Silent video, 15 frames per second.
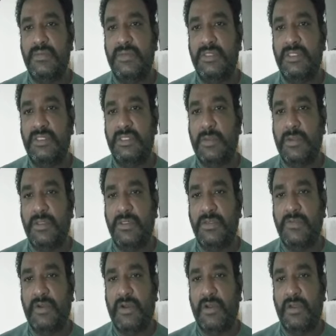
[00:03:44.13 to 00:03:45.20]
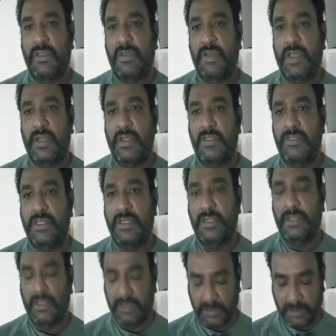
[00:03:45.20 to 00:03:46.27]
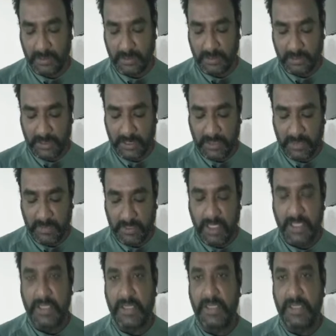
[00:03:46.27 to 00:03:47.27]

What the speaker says: Suppose if all the values are 17,